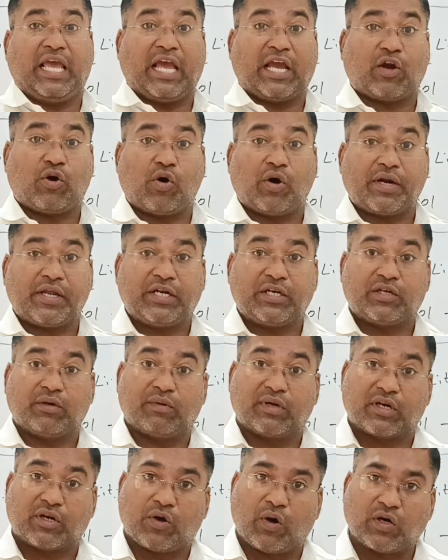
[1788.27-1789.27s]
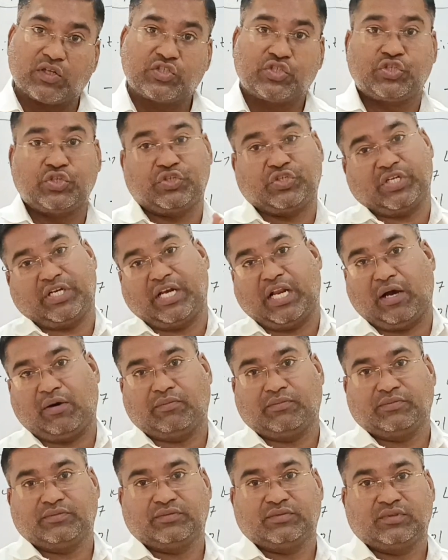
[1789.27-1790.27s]
according to our constitution
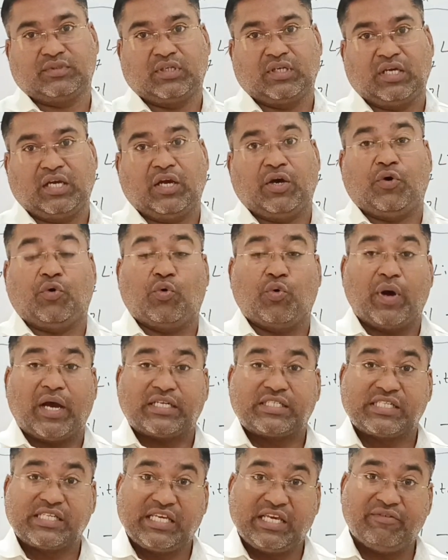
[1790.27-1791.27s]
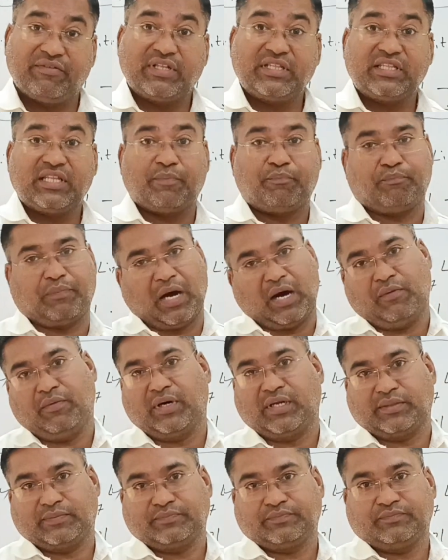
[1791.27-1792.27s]
now, who has given the
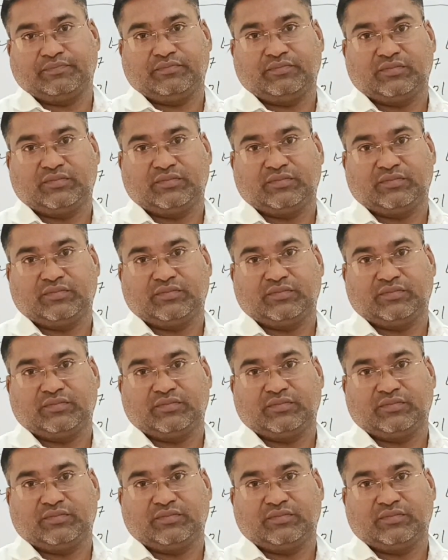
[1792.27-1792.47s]
power